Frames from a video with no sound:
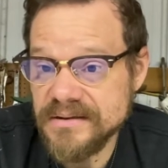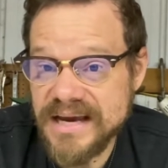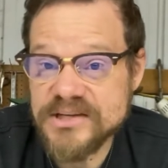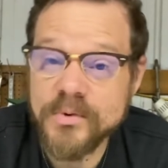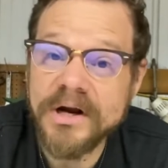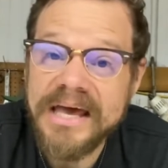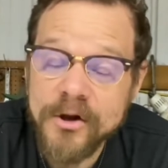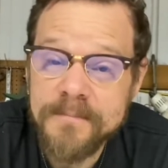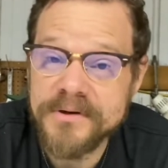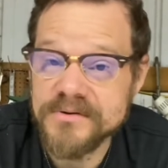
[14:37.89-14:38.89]
The guys who want to
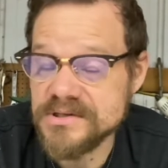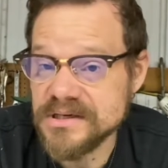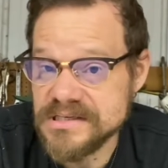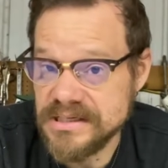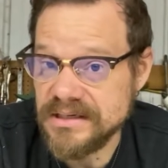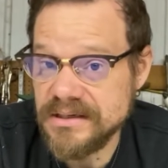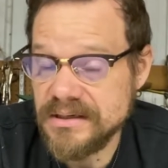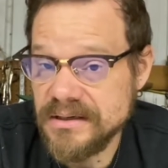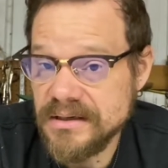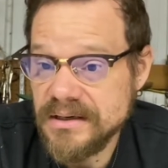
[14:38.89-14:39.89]
help you succeed.
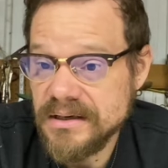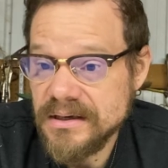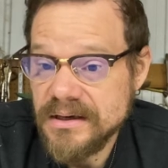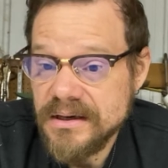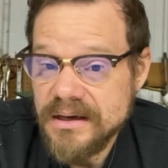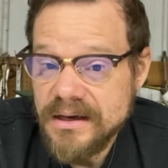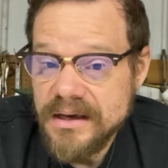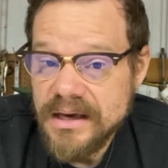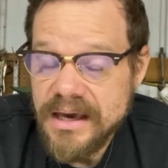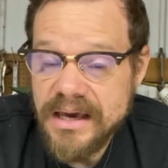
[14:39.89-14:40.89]

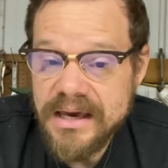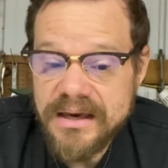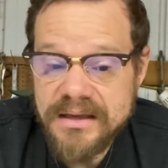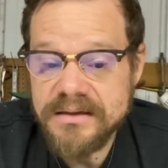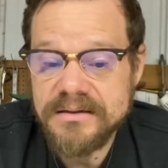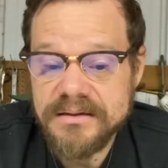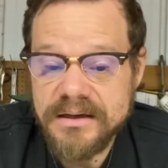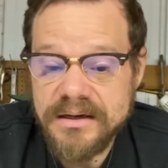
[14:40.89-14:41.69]
And